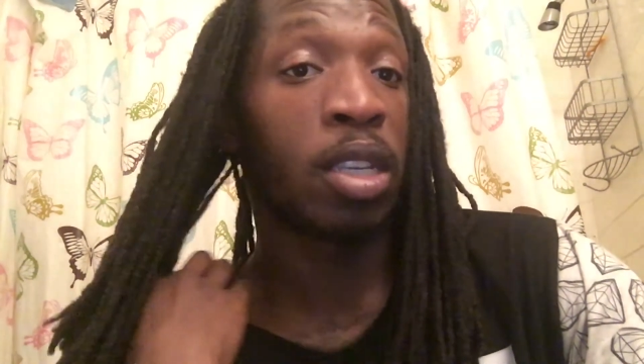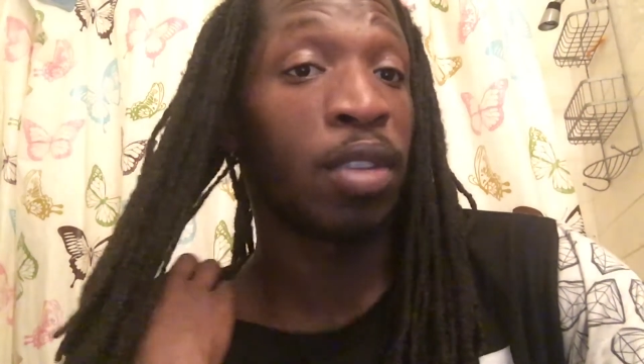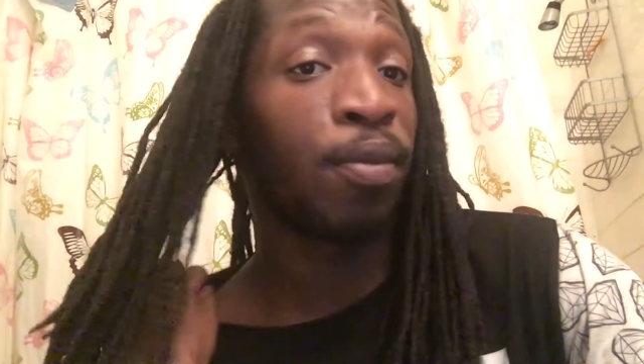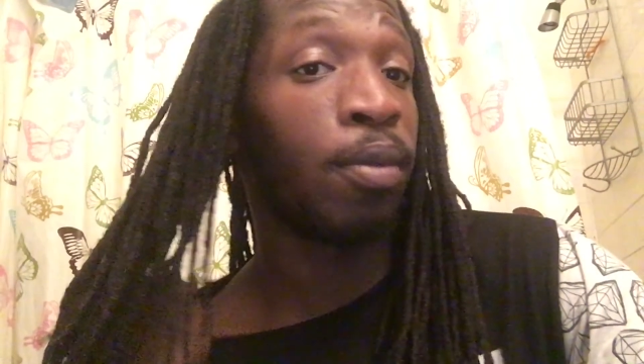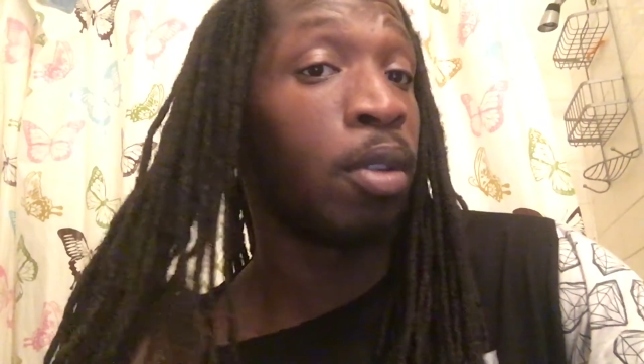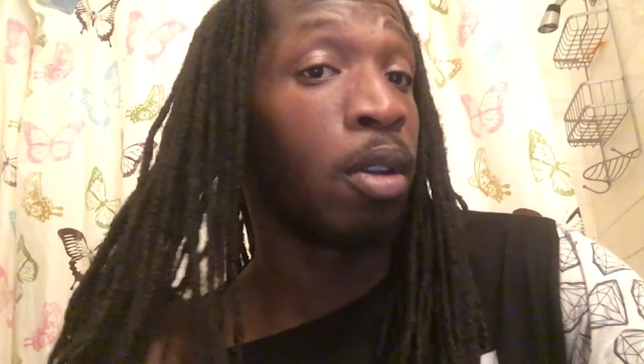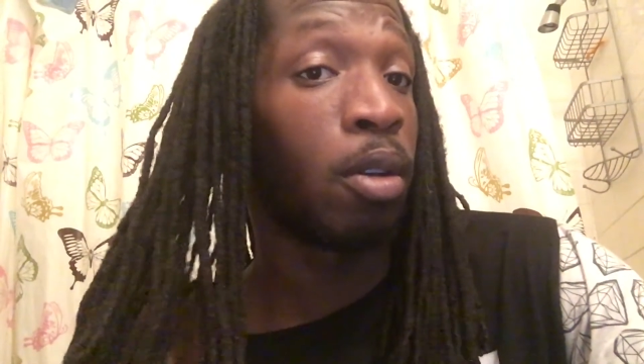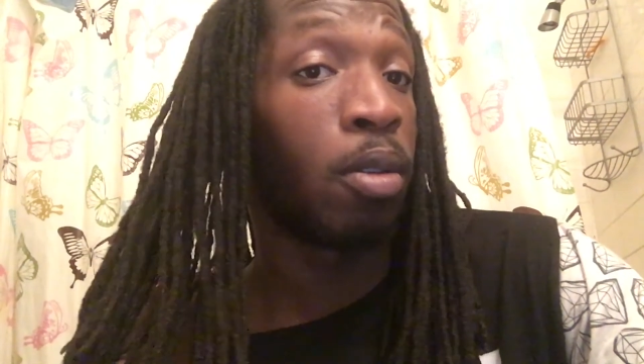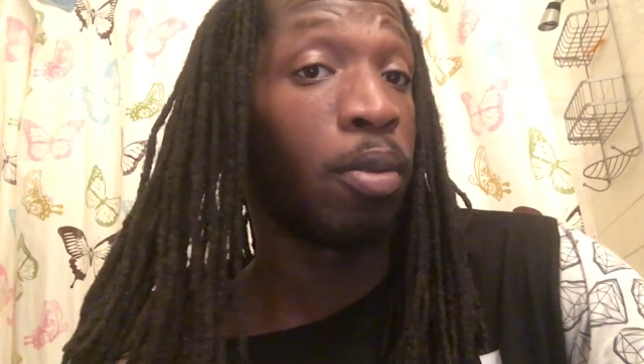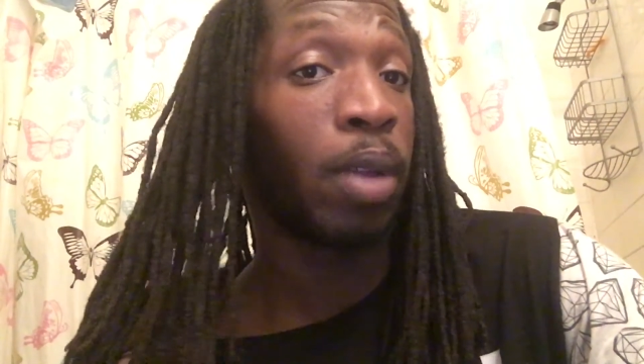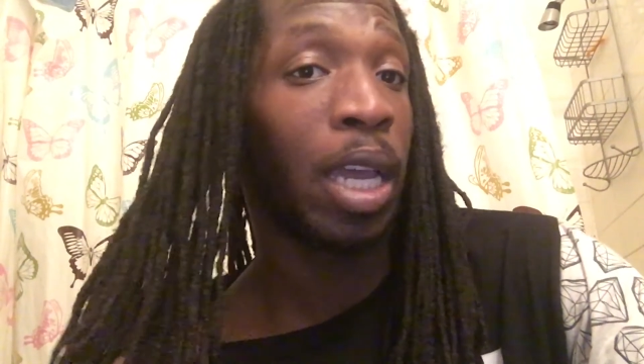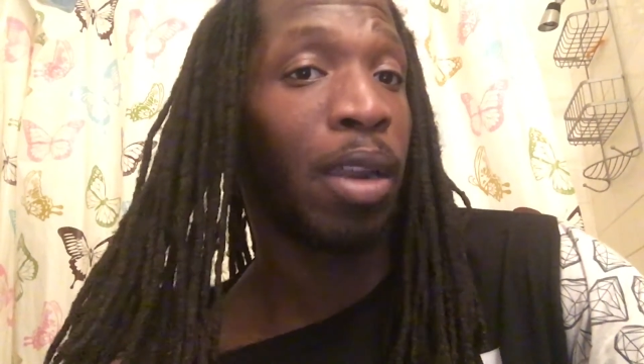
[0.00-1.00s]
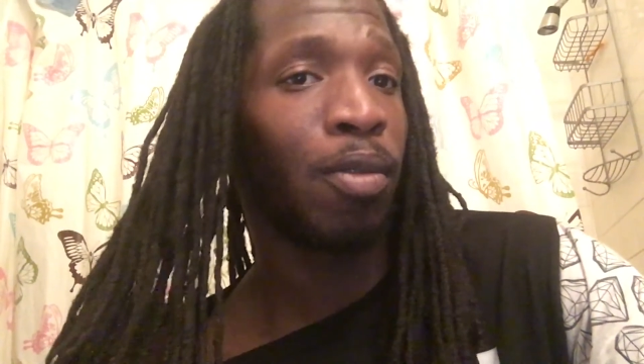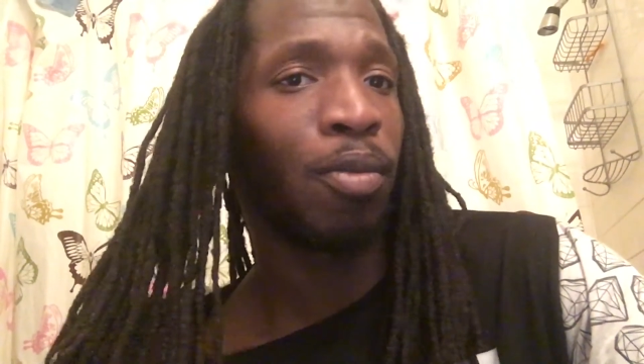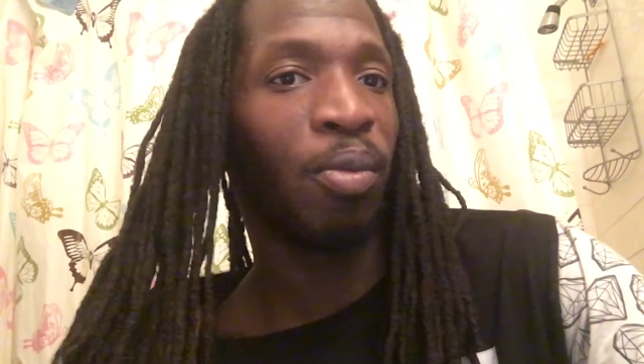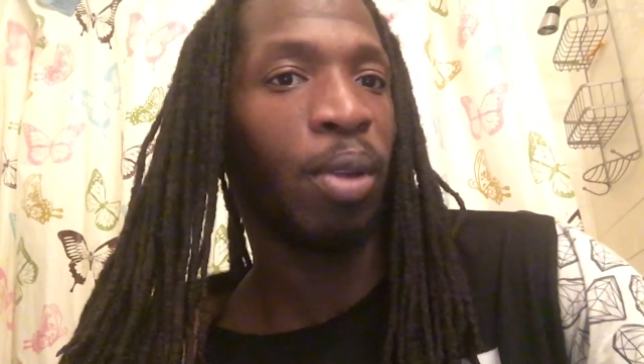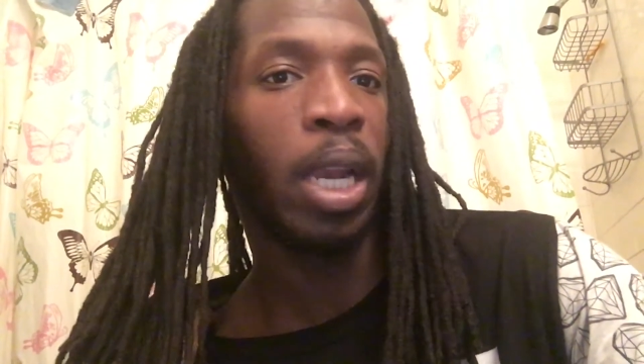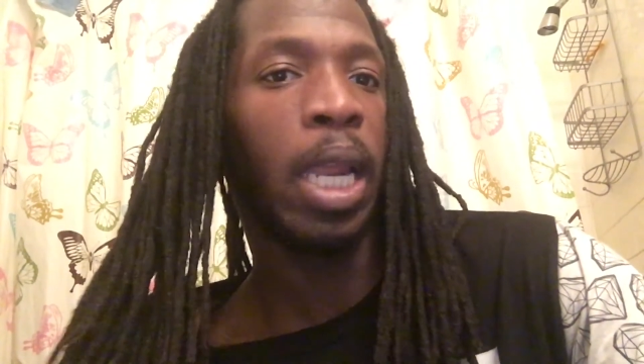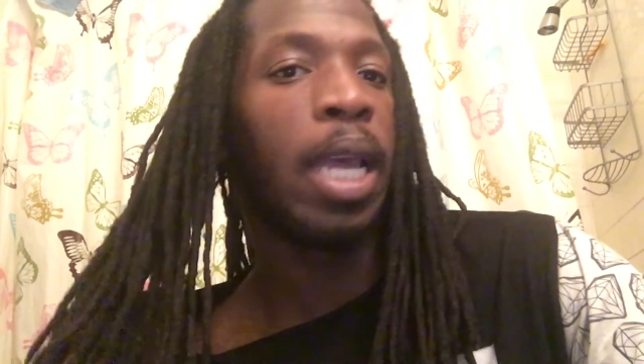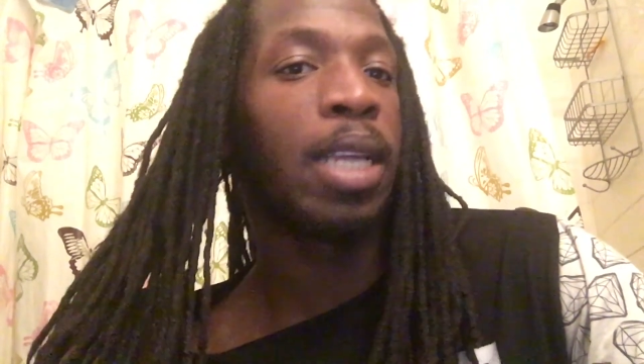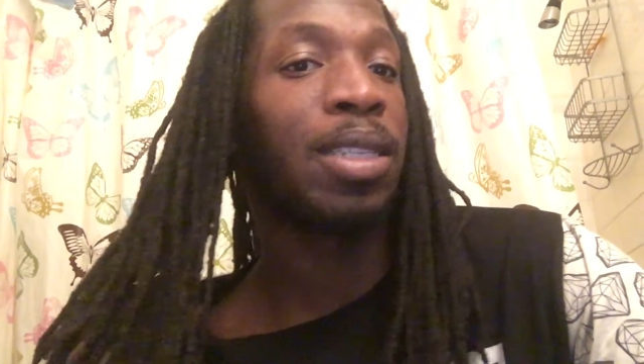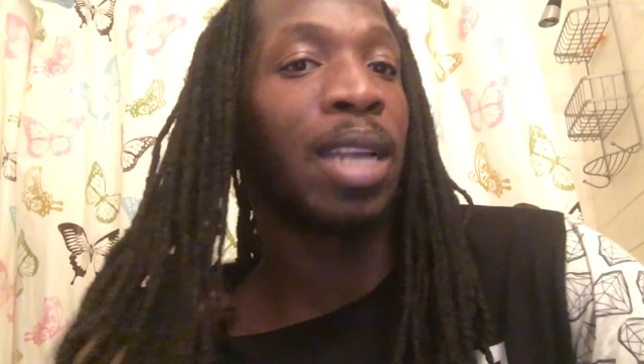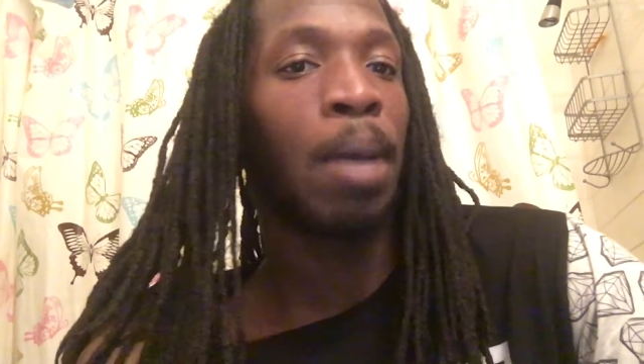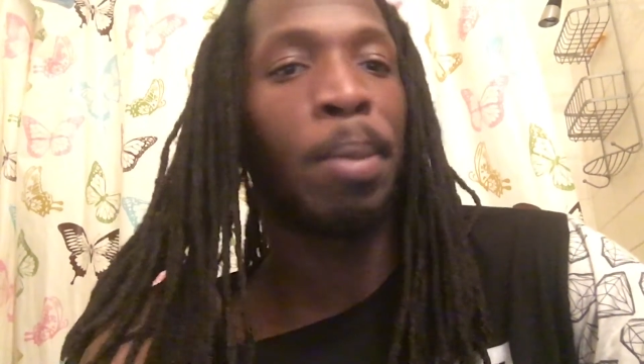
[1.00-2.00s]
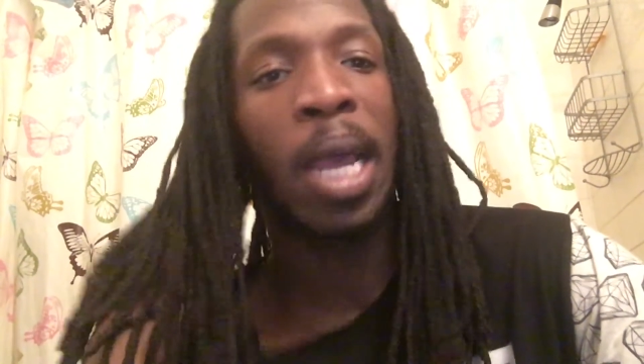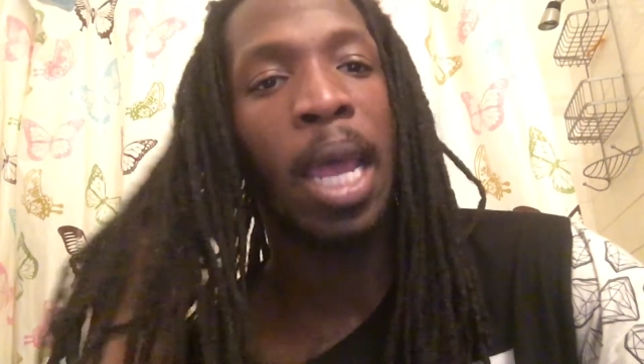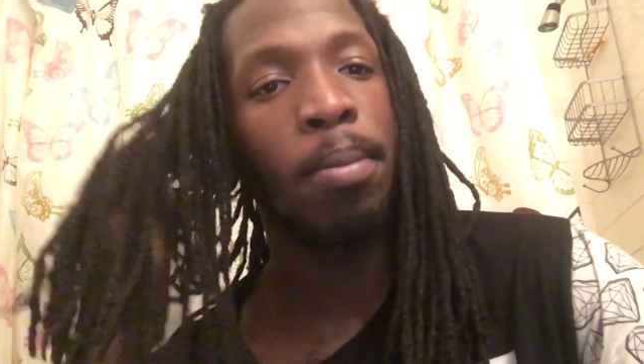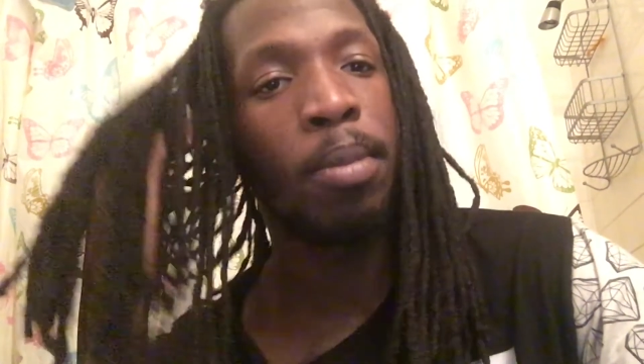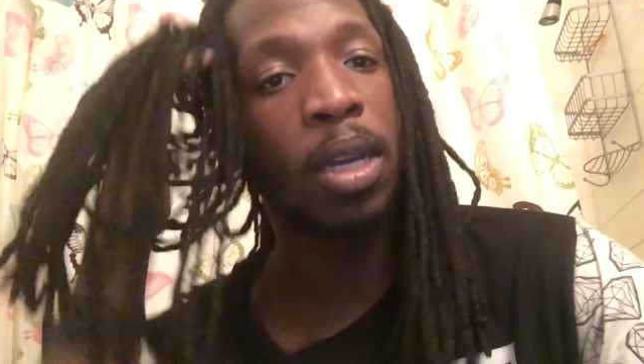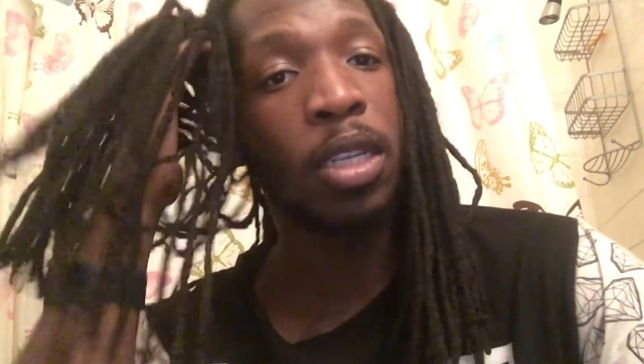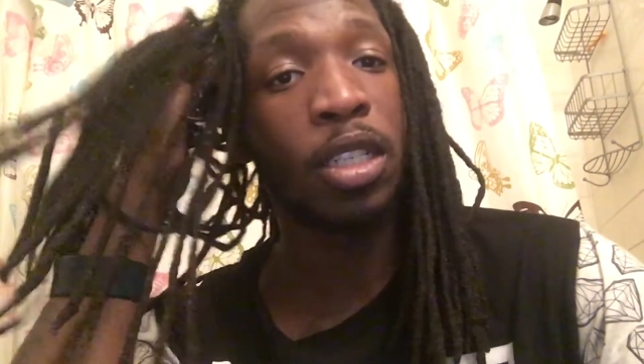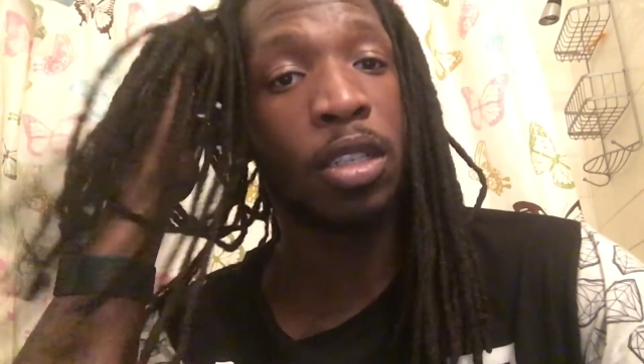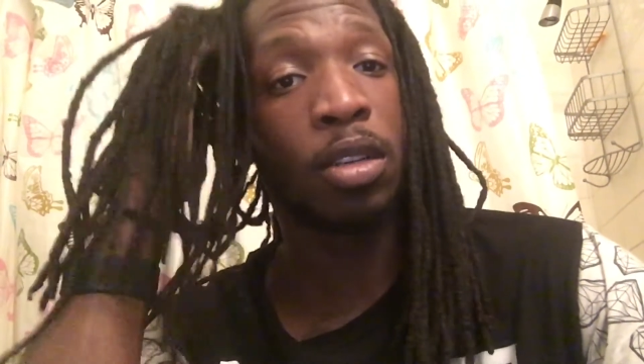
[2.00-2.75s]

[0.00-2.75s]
That's, and really it's not by that much,